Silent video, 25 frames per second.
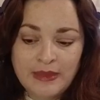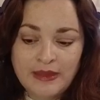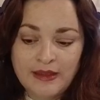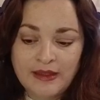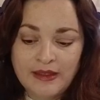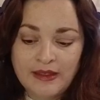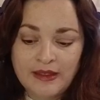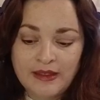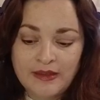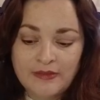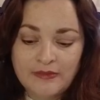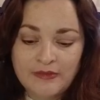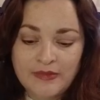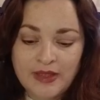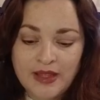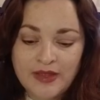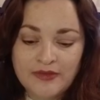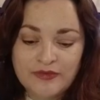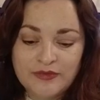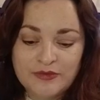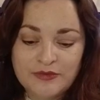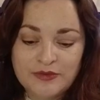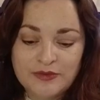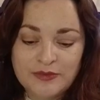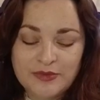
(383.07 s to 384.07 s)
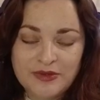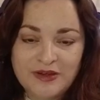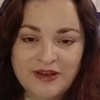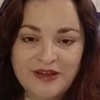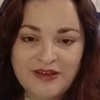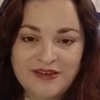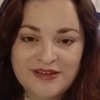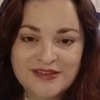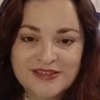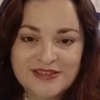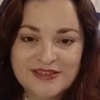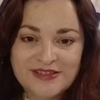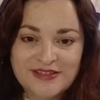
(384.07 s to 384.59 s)
Everyone
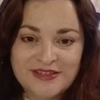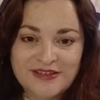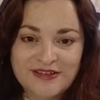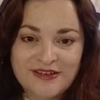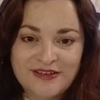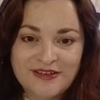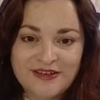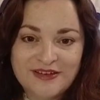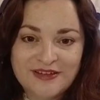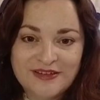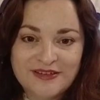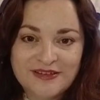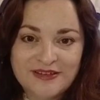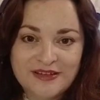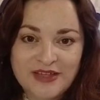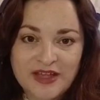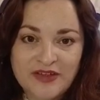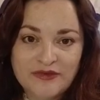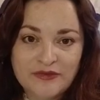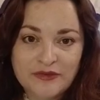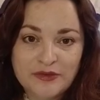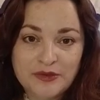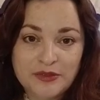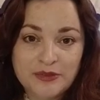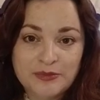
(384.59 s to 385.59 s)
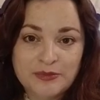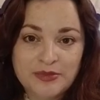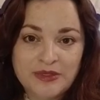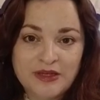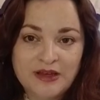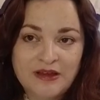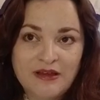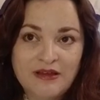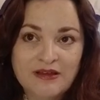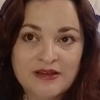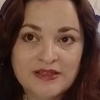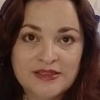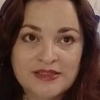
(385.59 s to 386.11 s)
belongs to the earth. Everyone
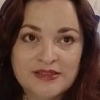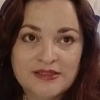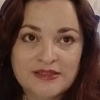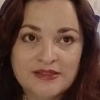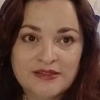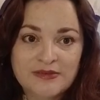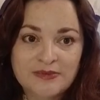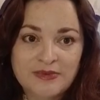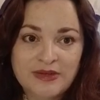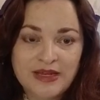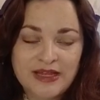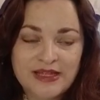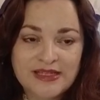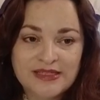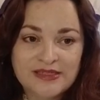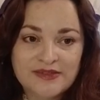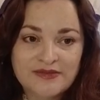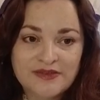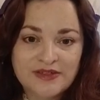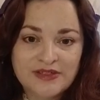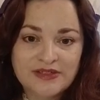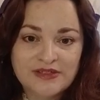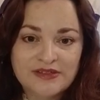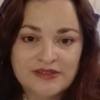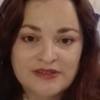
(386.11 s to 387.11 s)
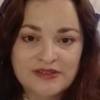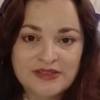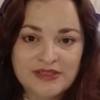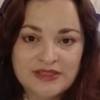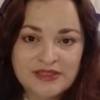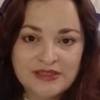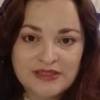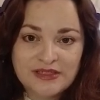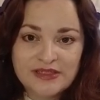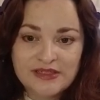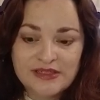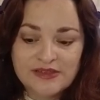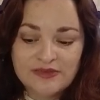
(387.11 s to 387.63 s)
belongs to the place of their
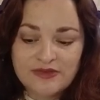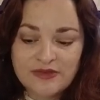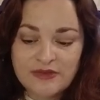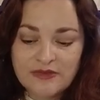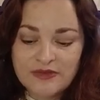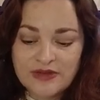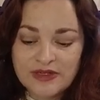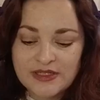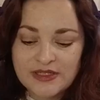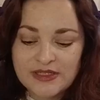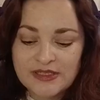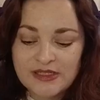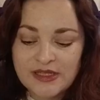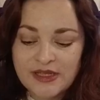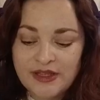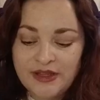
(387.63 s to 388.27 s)
sustenance, of course.